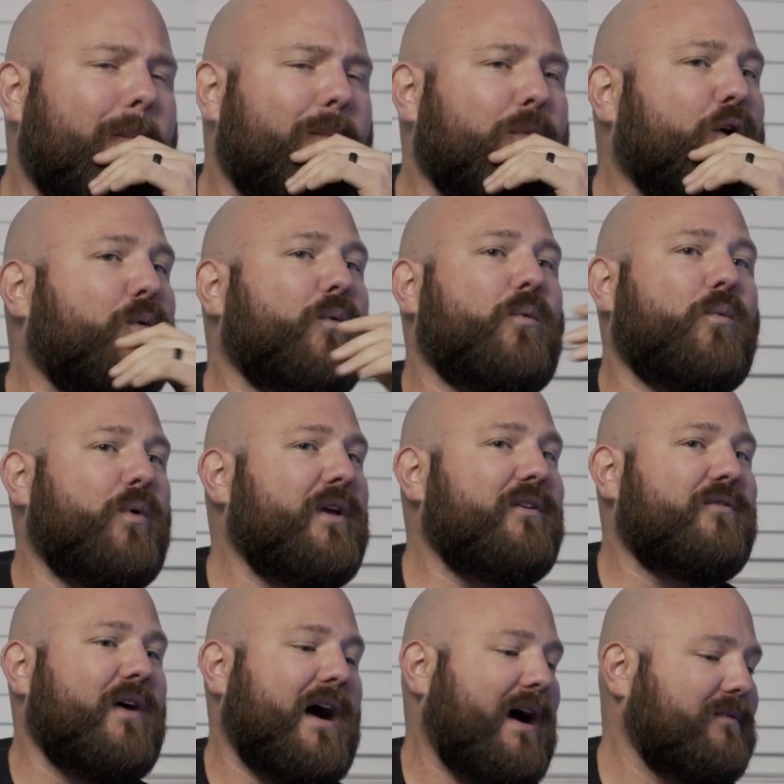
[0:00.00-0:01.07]
Look,
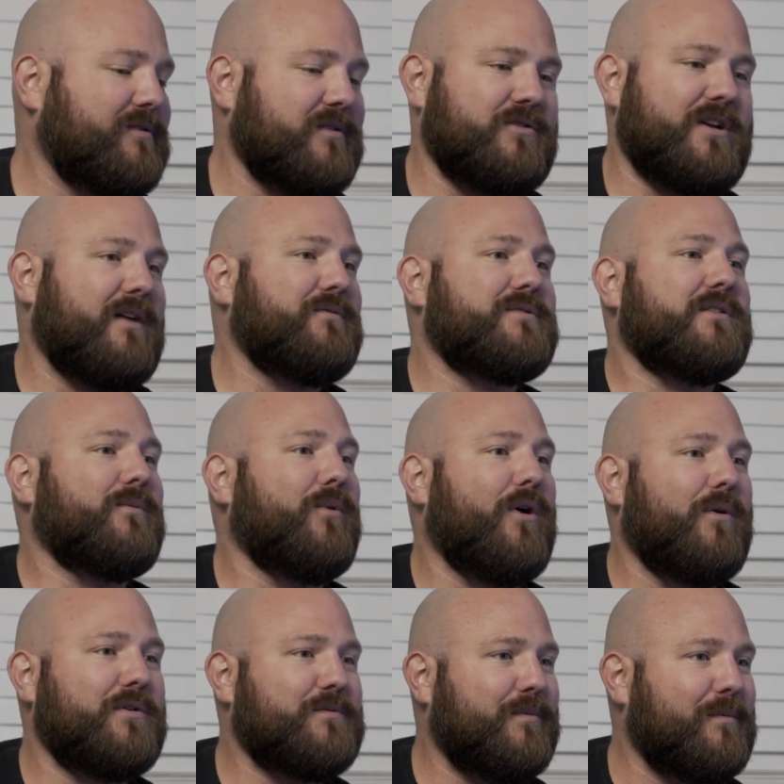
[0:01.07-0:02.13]
we've obviously, Jefferson will
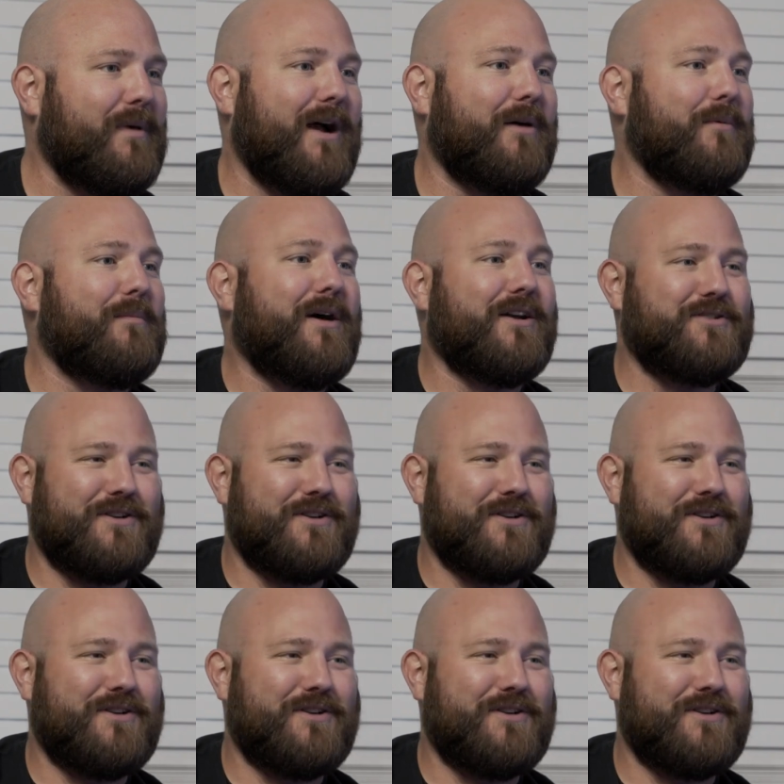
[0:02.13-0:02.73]
always be my alma mater.